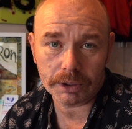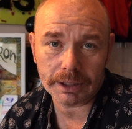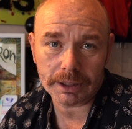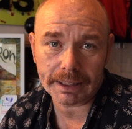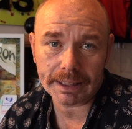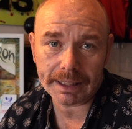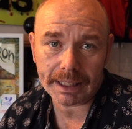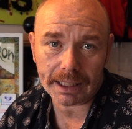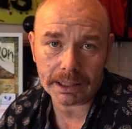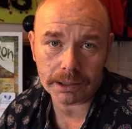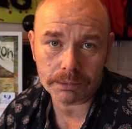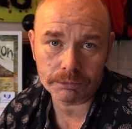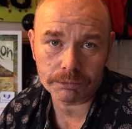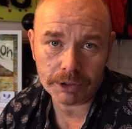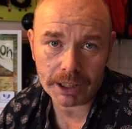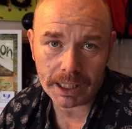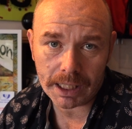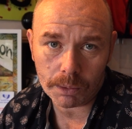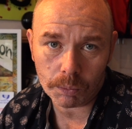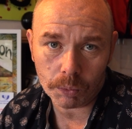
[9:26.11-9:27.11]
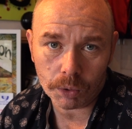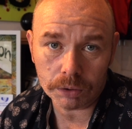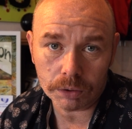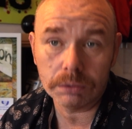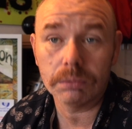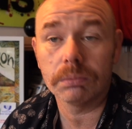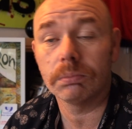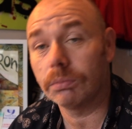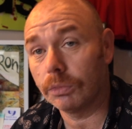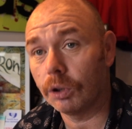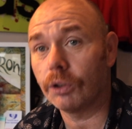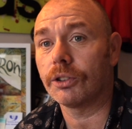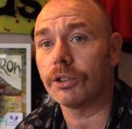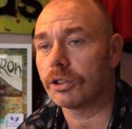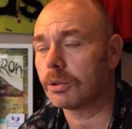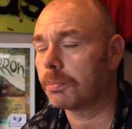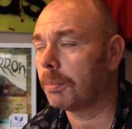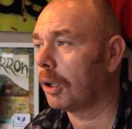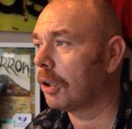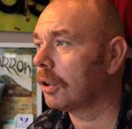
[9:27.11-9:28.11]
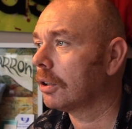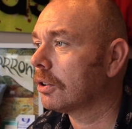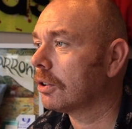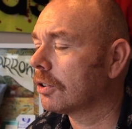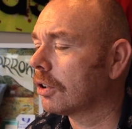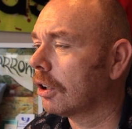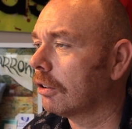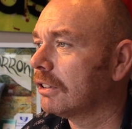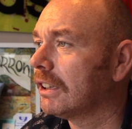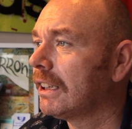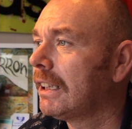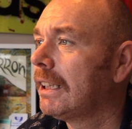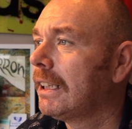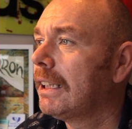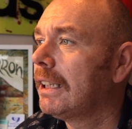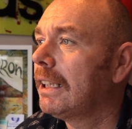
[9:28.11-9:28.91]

that Callum Raitt won, another spoiler, sorry,